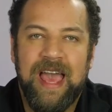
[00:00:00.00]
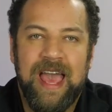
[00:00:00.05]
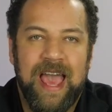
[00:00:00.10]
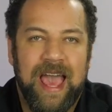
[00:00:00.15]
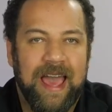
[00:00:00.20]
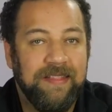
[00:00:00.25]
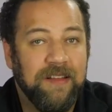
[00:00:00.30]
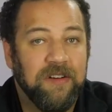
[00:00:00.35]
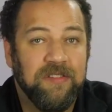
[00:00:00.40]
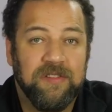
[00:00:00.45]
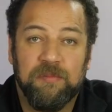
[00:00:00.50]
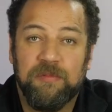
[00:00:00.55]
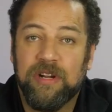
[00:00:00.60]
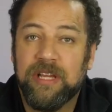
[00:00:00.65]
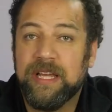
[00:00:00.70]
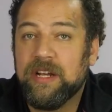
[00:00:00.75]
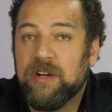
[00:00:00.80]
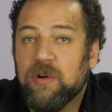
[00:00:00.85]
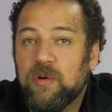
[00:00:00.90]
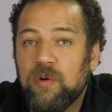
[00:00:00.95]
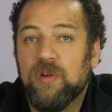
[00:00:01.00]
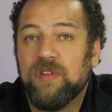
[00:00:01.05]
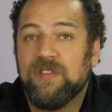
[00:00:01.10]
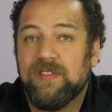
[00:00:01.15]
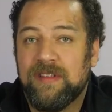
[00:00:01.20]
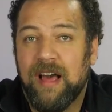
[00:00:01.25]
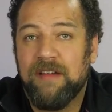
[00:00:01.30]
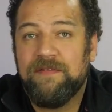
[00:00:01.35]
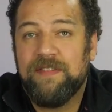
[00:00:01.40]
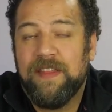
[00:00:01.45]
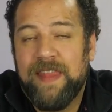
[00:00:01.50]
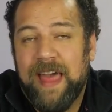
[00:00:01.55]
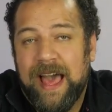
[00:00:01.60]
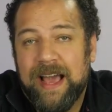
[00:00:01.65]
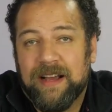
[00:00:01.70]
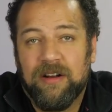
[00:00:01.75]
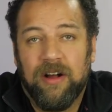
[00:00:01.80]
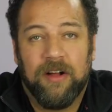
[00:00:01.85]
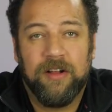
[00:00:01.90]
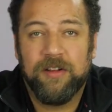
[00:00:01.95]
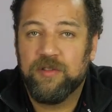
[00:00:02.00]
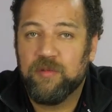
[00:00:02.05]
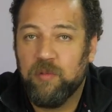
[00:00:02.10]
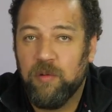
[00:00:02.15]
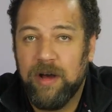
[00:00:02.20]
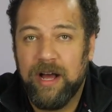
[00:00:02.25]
And there's some really cool stuff in that call as well.